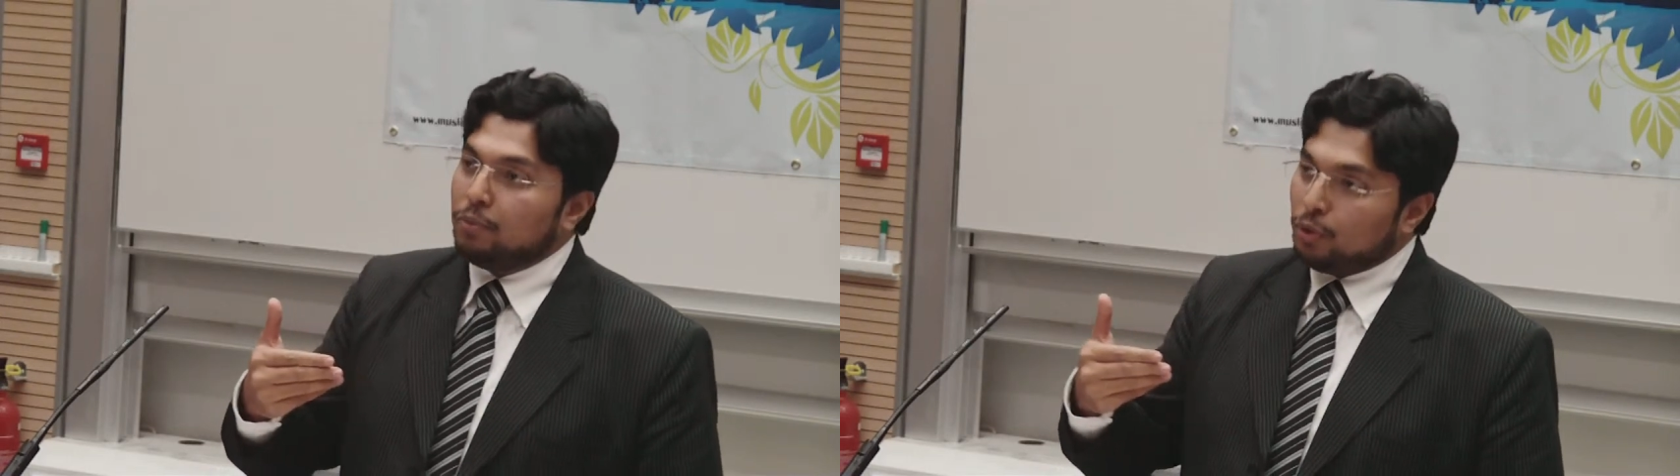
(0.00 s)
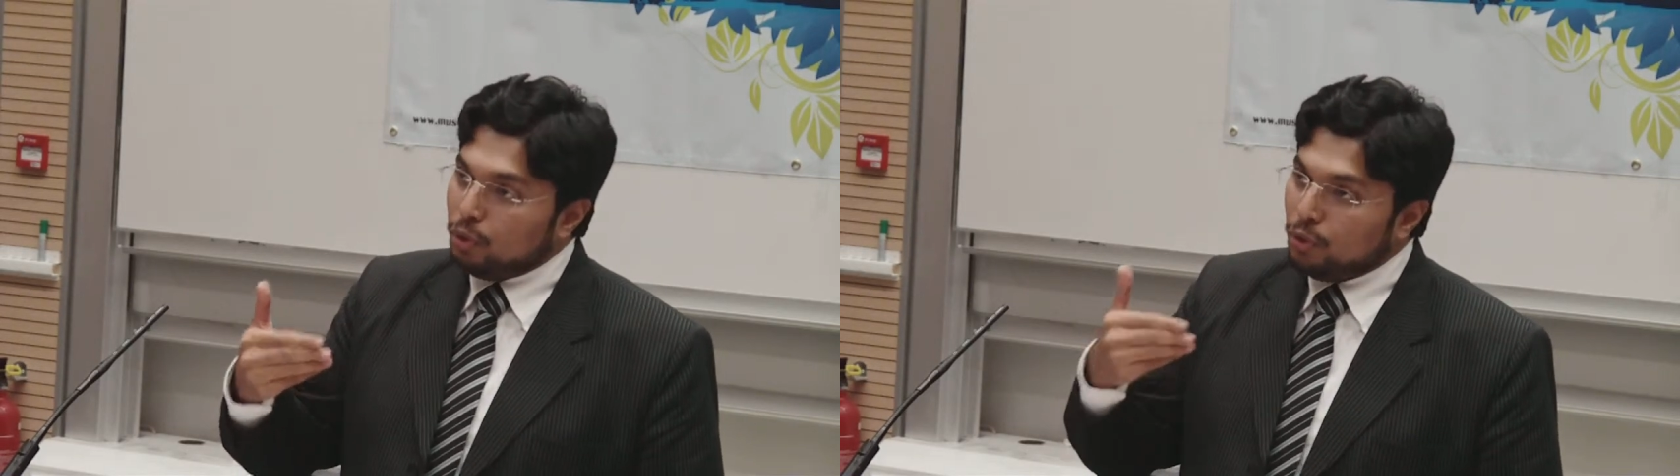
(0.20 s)

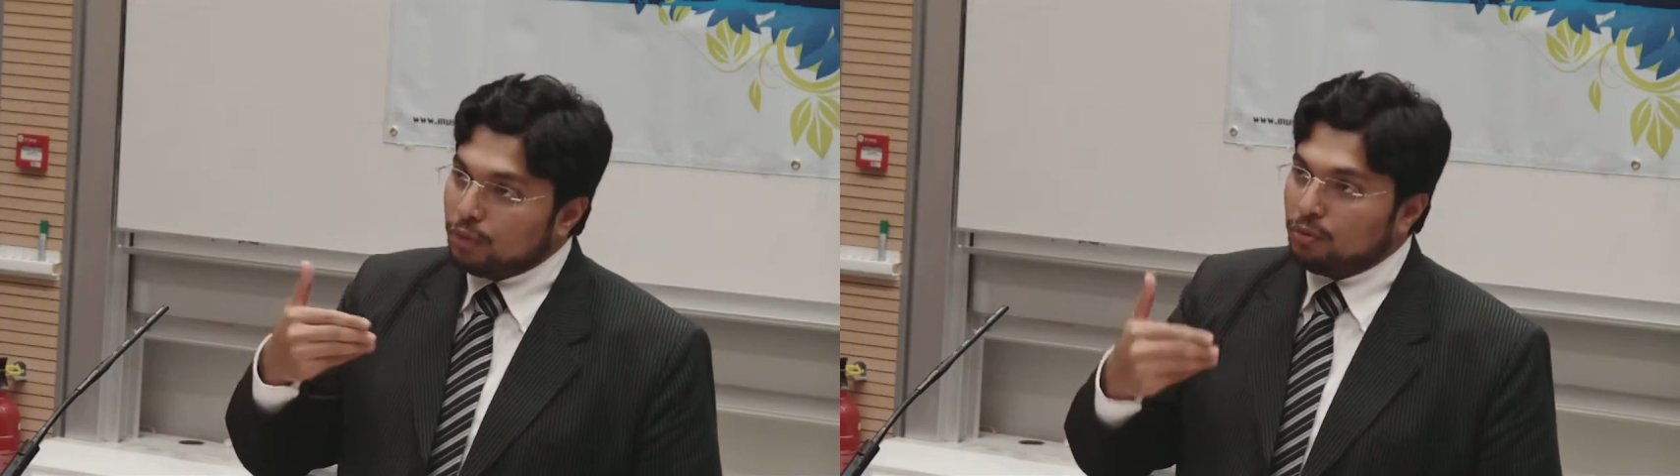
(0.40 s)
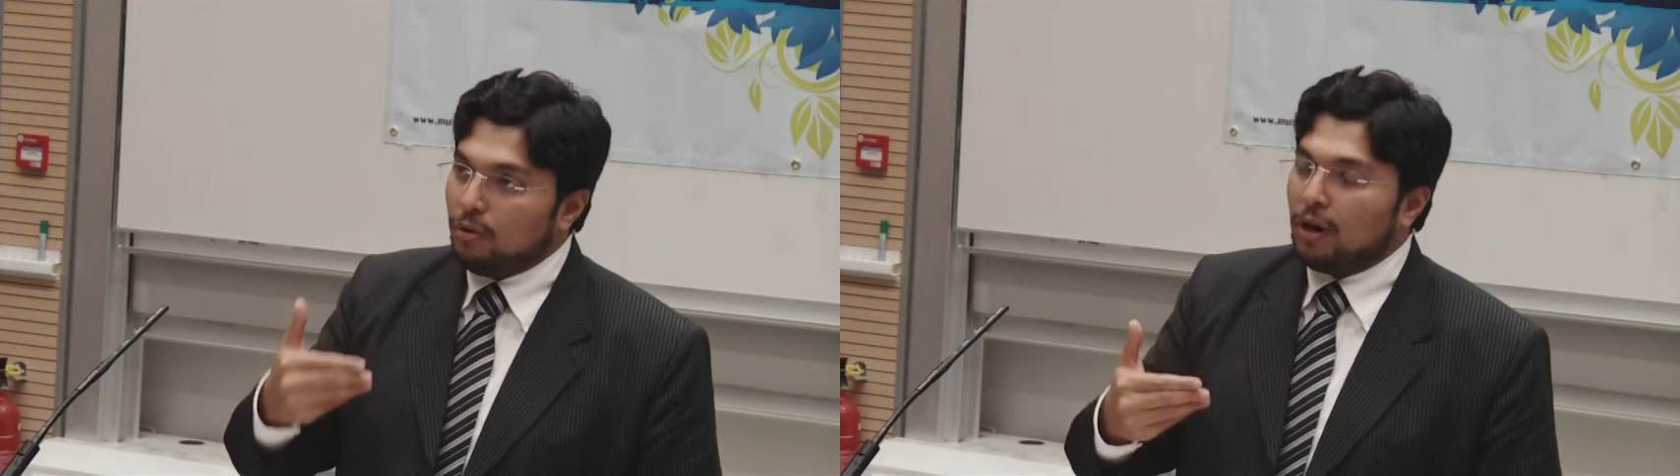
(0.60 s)
through
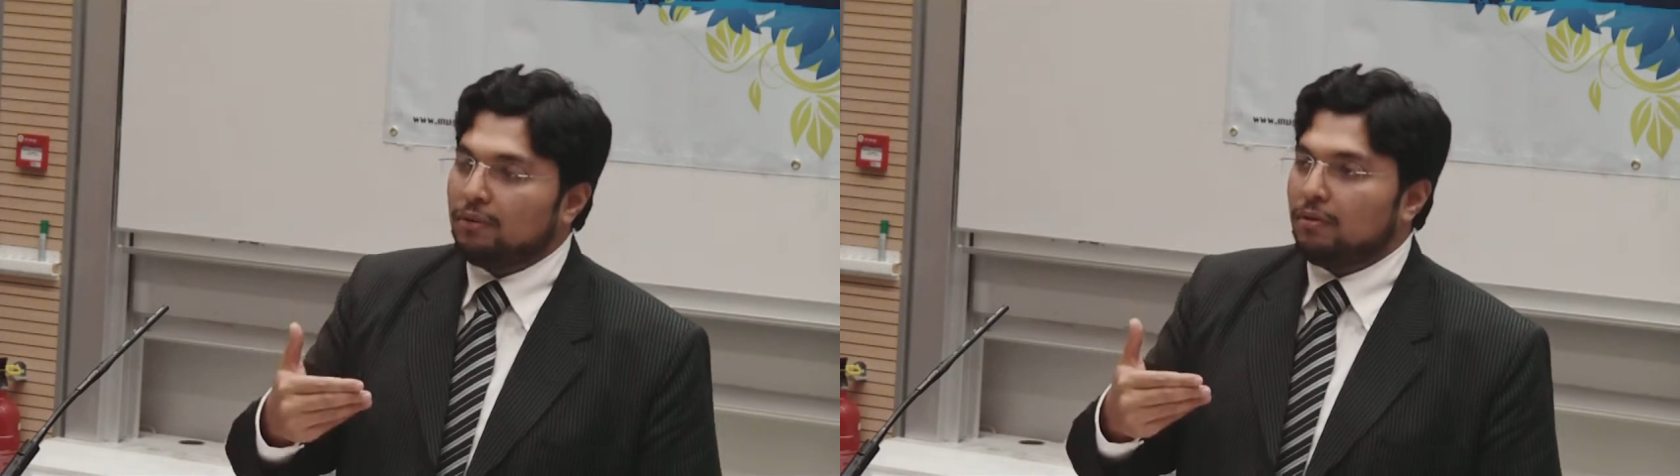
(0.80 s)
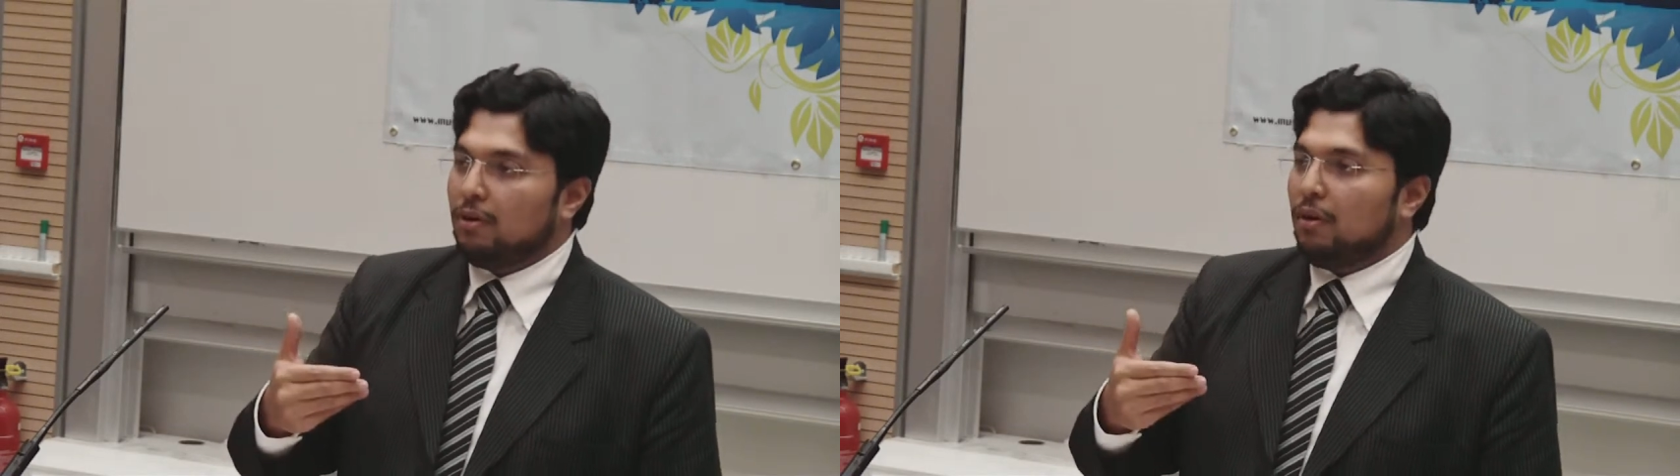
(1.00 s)

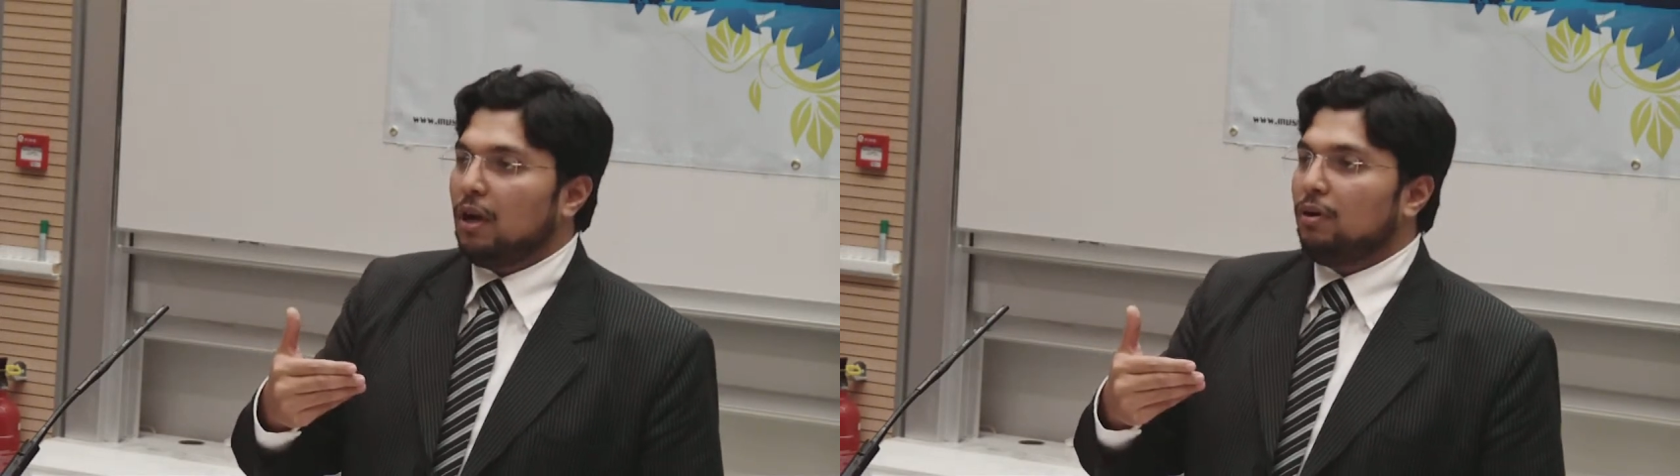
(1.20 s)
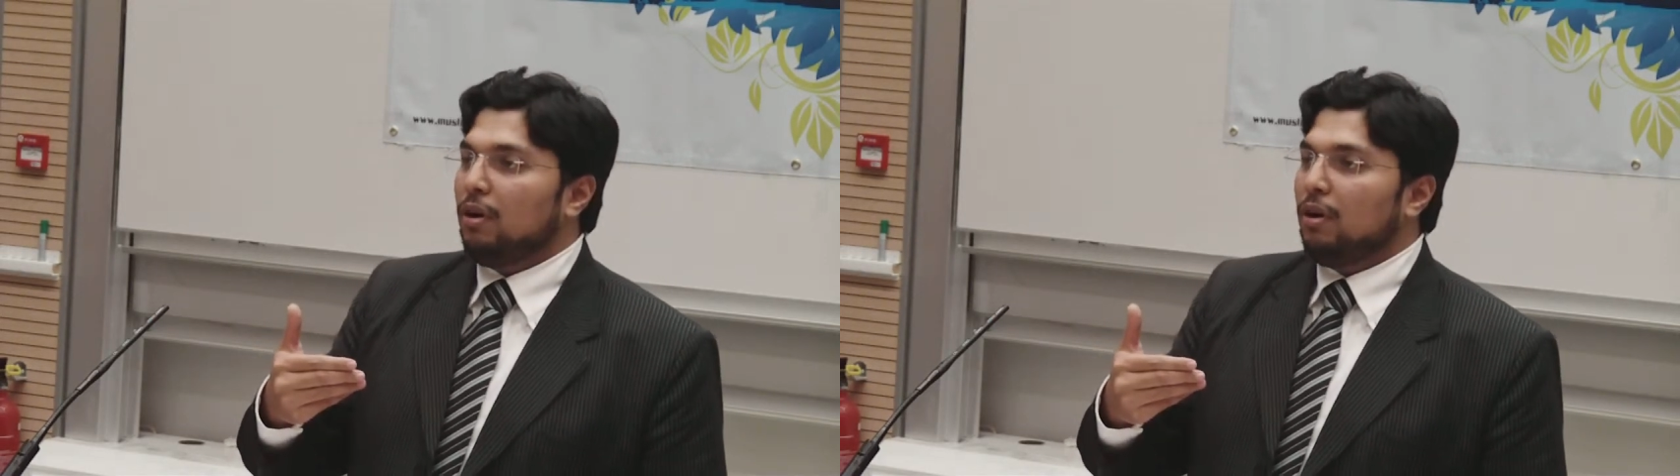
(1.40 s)
Rasulullah sallallahu